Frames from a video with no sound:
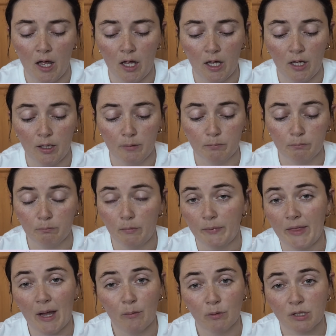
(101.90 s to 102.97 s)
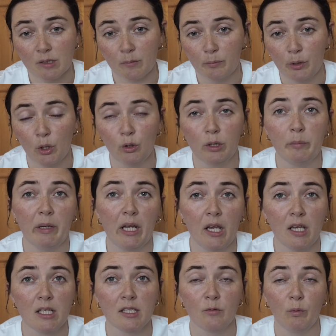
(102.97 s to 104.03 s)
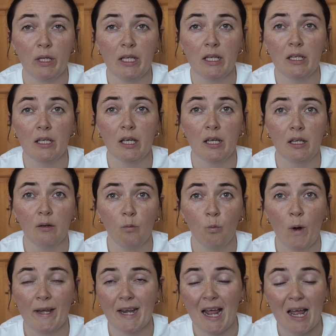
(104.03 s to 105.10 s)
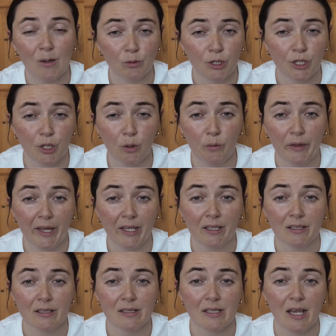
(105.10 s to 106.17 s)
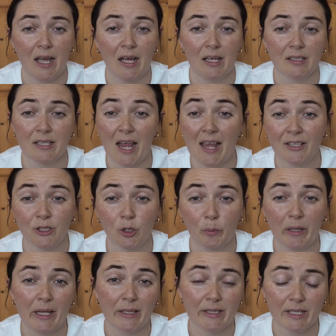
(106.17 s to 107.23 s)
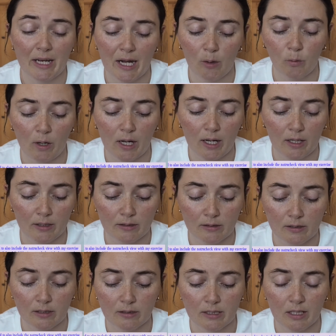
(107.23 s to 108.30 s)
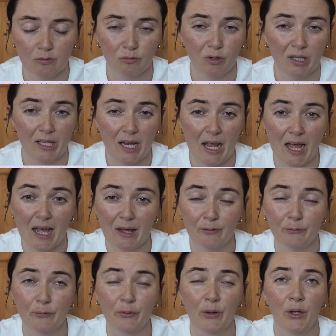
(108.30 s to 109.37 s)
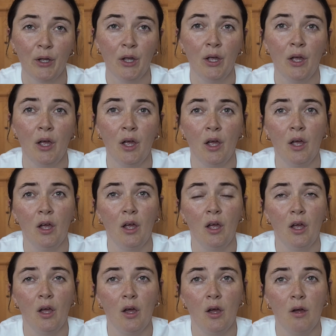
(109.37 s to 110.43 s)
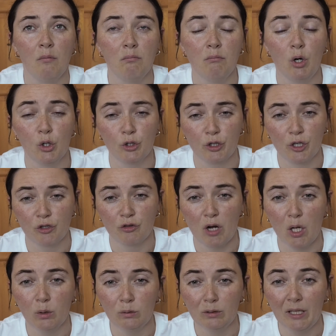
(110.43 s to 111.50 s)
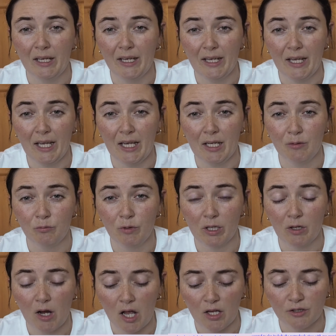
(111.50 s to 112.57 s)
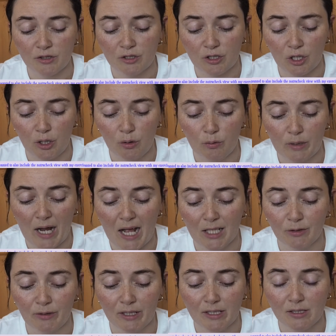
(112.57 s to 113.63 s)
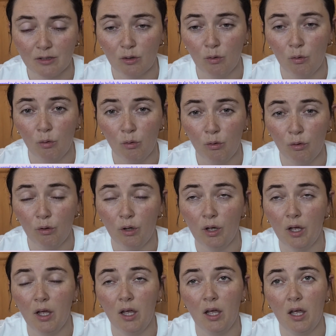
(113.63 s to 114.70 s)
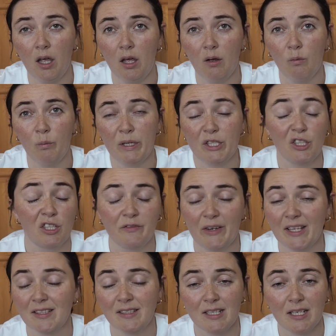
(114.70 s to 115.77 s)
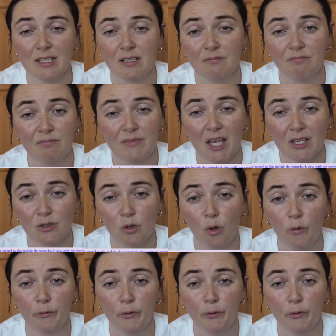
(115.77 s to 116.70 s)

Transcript: That was purely because we went out to do things and ended up eating out and didn't really have much control in regards to calories, or we just fancied that sort of